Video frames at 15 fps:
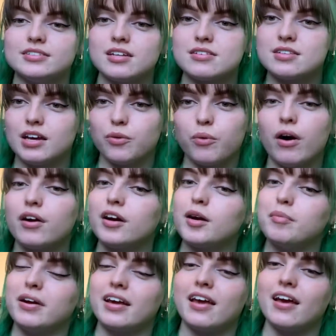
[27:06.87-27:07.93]
does like water,
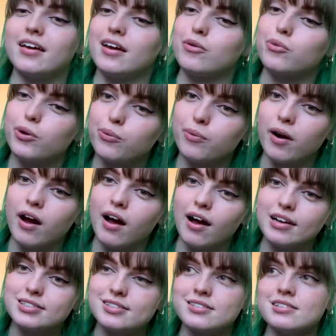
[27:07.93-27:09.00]
but it can get root
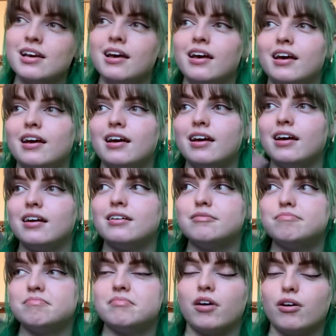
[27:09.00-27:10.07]
rot.
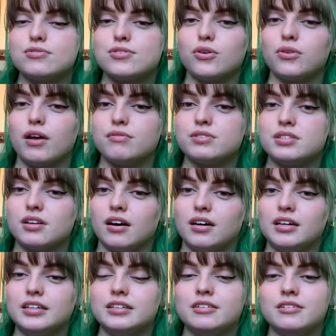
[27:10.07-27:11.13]
Also loves
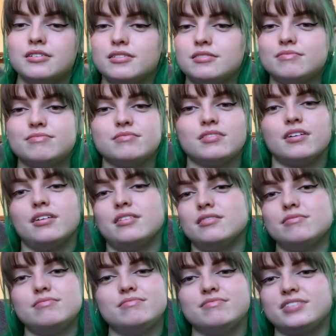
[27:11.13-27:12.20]
sun.
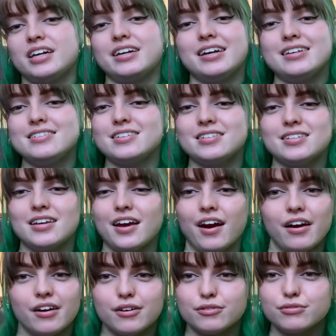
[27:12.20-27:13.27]
Very easy to take care
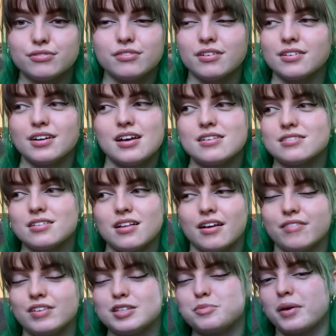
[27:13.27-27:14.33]
of, as a lot of
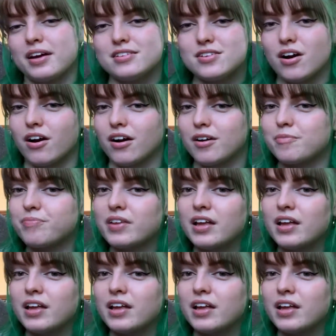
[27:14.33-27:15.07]
these plants are.